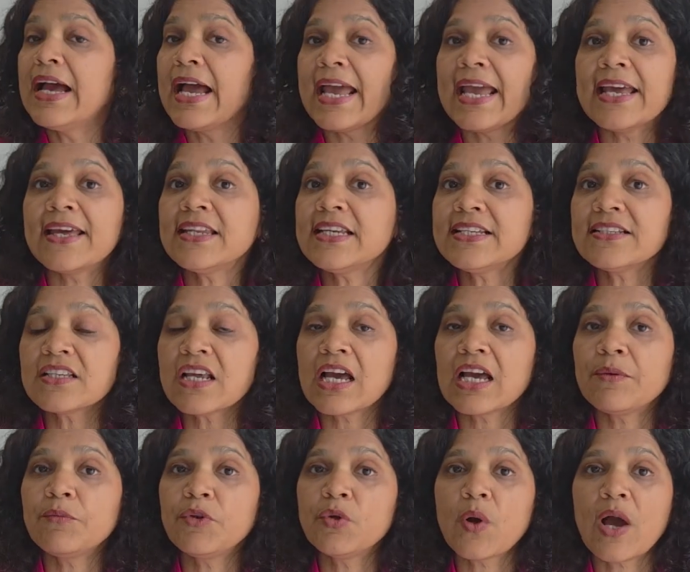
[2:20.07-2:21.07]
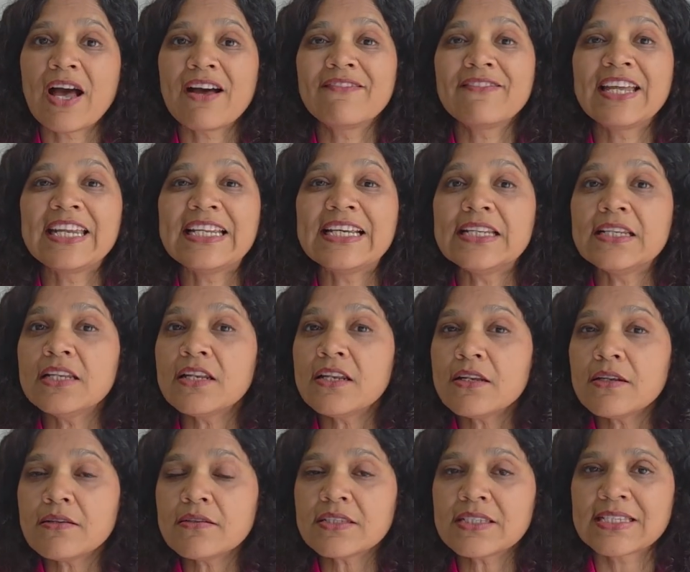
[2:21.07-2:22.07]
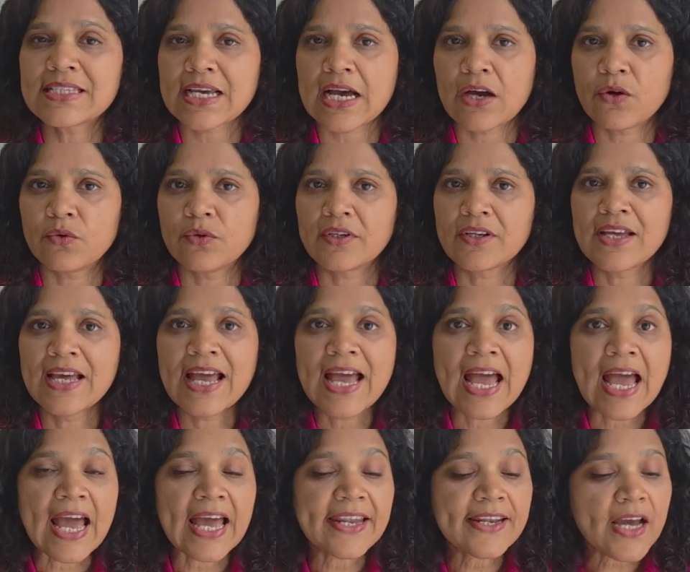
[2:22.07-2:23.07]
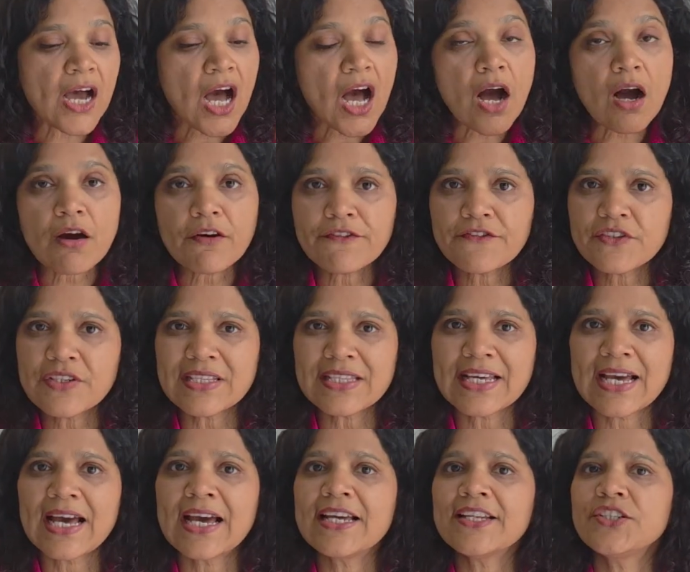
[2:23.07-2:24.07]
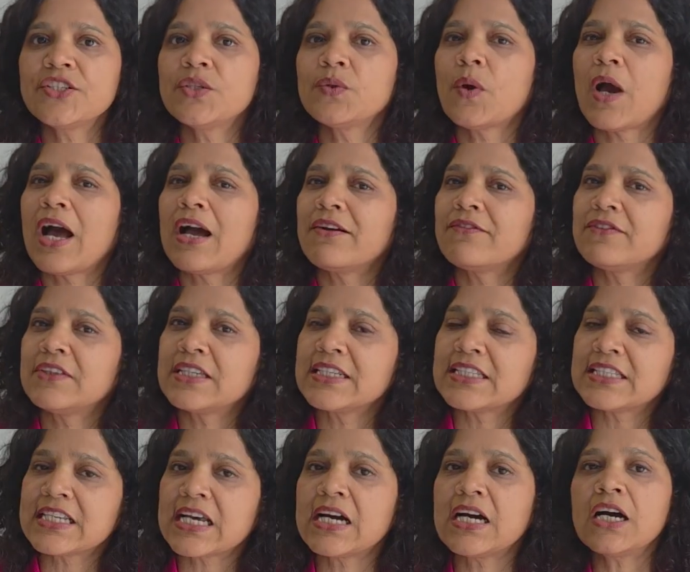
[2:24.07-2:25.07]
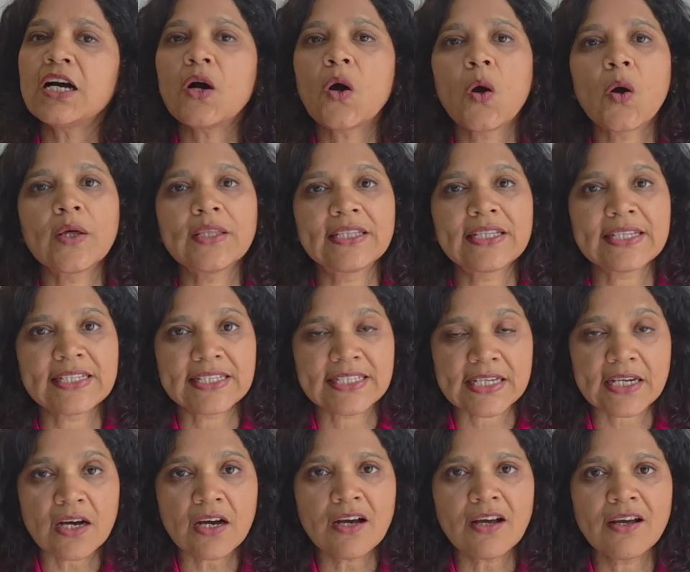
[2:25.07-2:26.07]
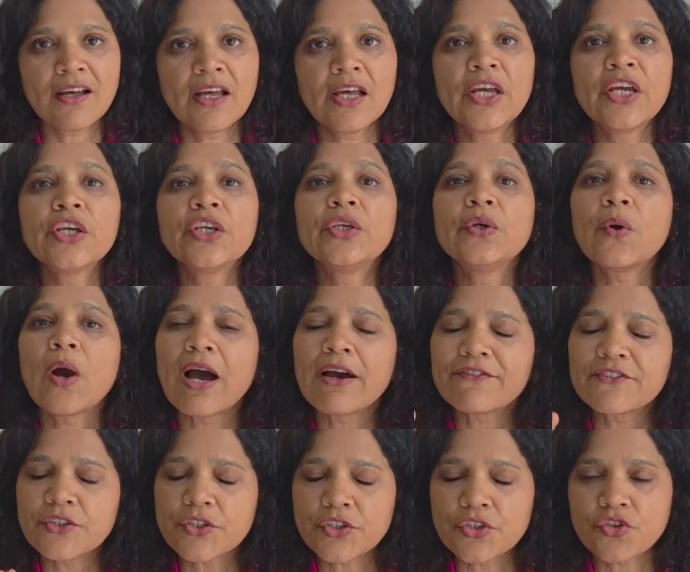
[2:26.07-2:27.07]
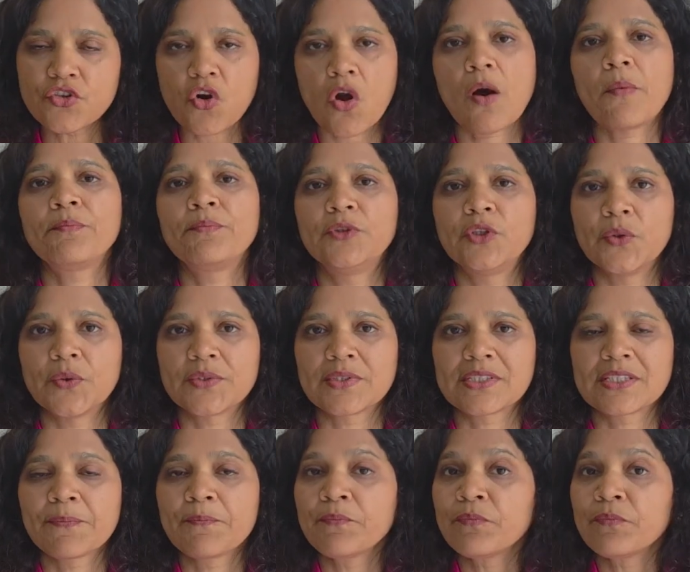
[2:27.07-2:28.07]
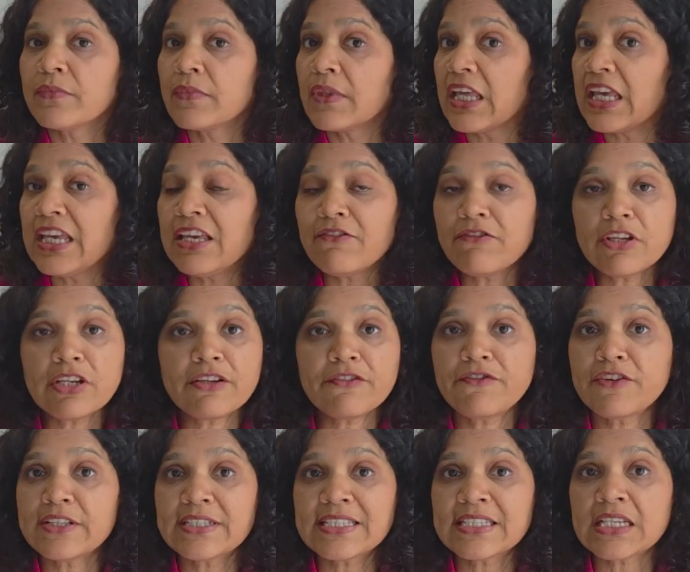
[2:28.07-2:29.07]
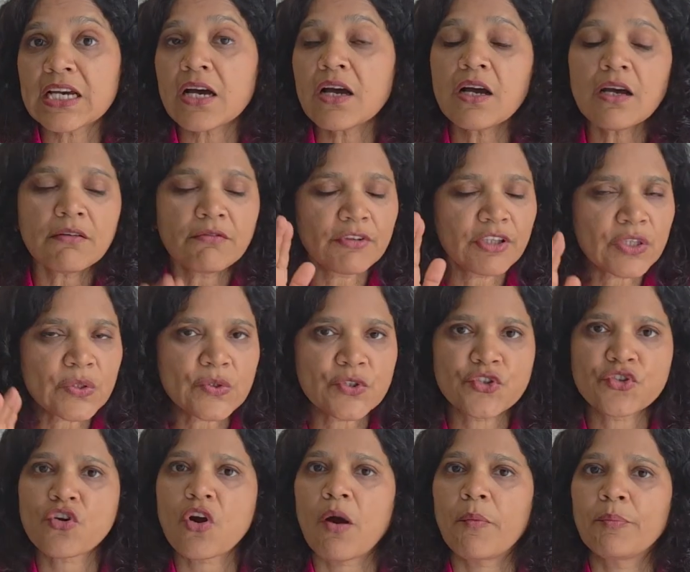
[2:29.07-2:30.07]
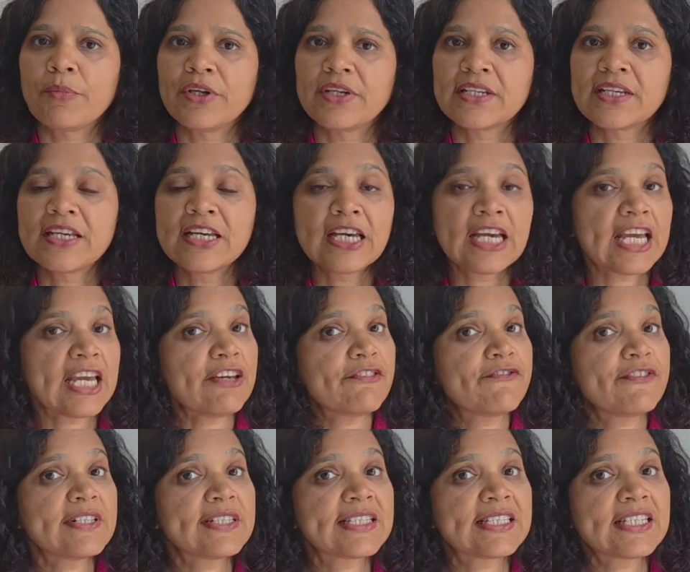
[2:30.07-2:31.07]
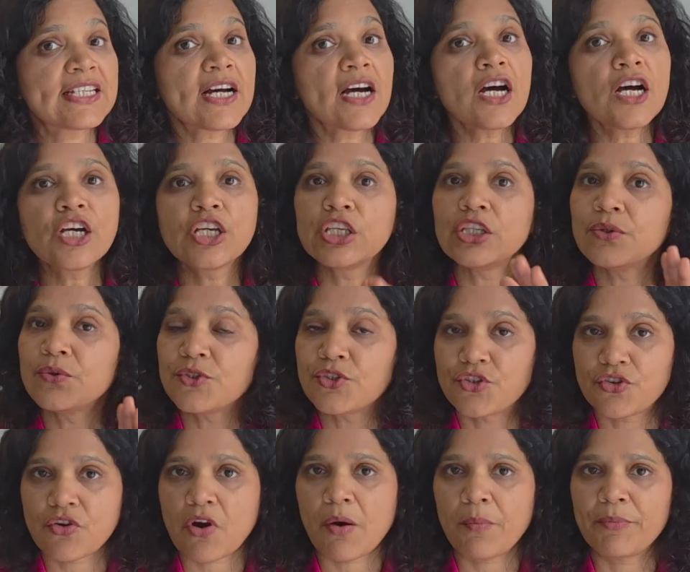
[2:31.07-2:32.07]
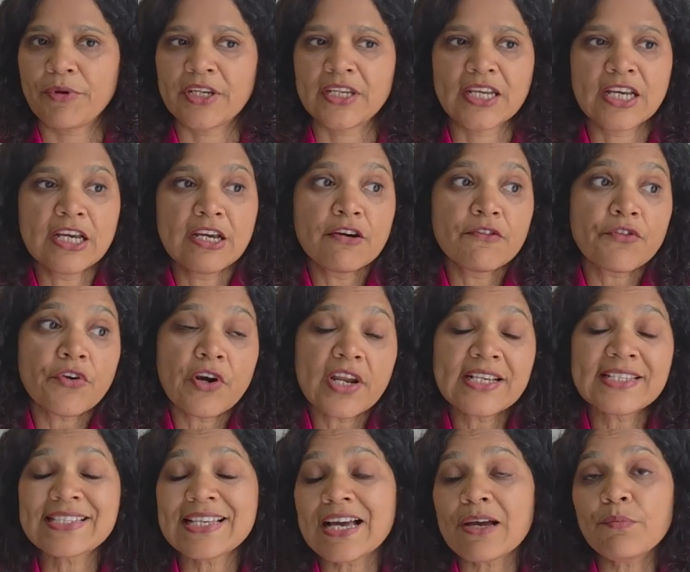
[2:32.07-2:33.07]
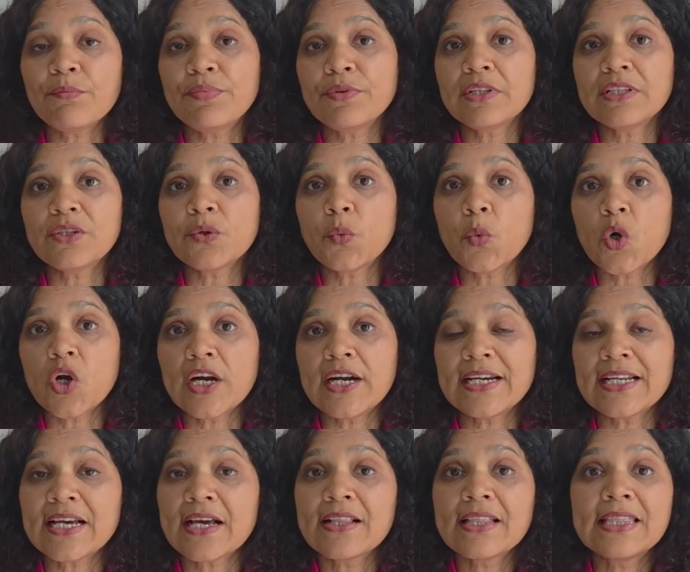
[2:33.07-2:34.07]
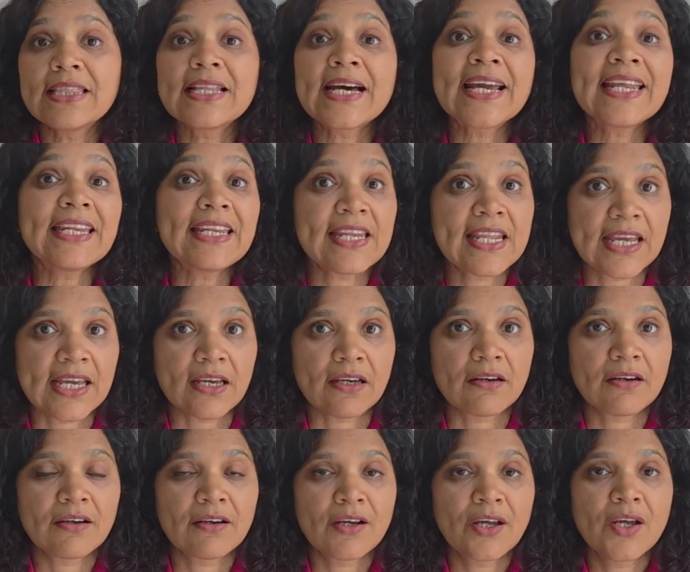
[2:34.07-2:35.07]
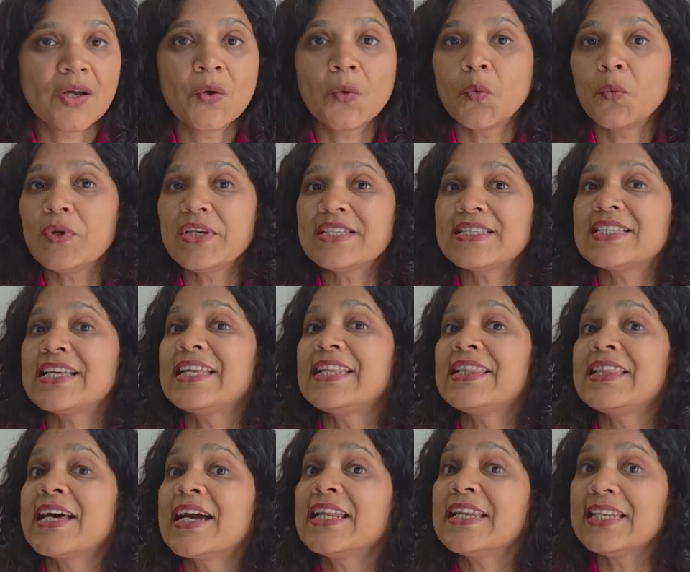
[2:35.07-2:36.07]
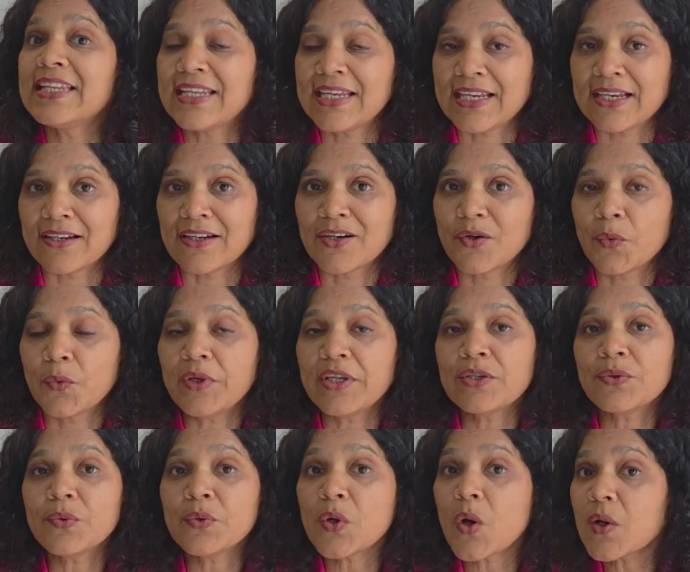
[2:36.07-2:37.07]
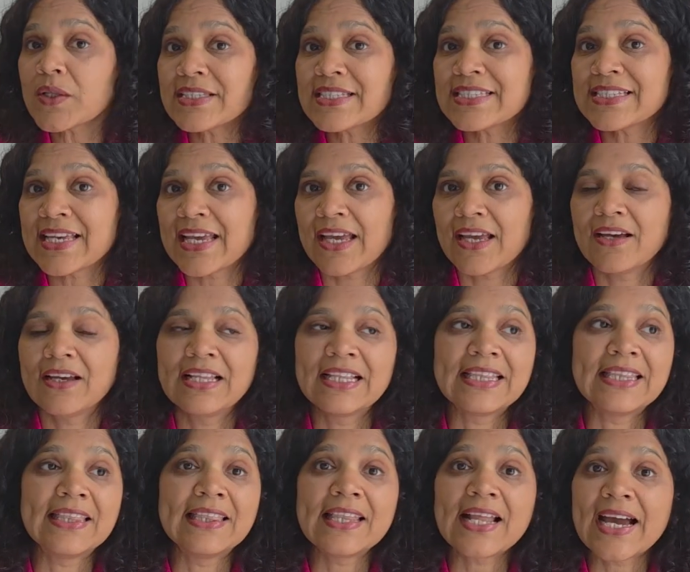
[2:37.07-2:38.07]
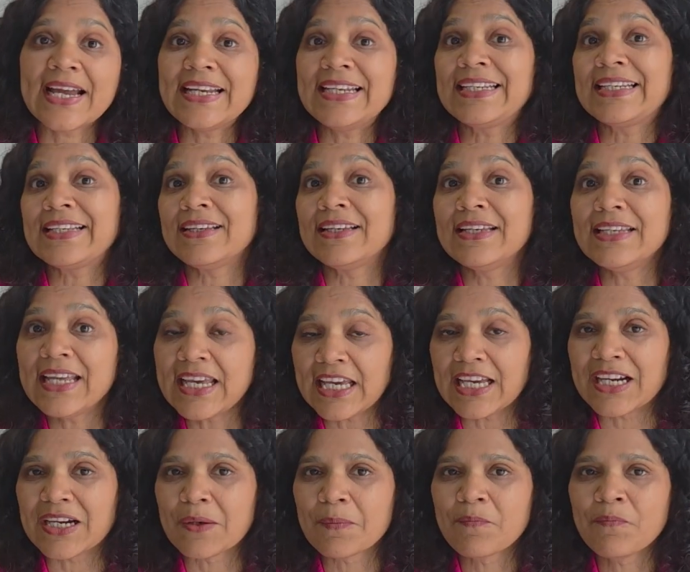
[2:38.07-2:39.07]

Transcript: Anytime you have an n sound and after that you have the ta or the da, you have to drop those. Even if it's ta, you drop it. If it's da, you drop it. For example, the word lightning. We say lightning. We do not say lightning.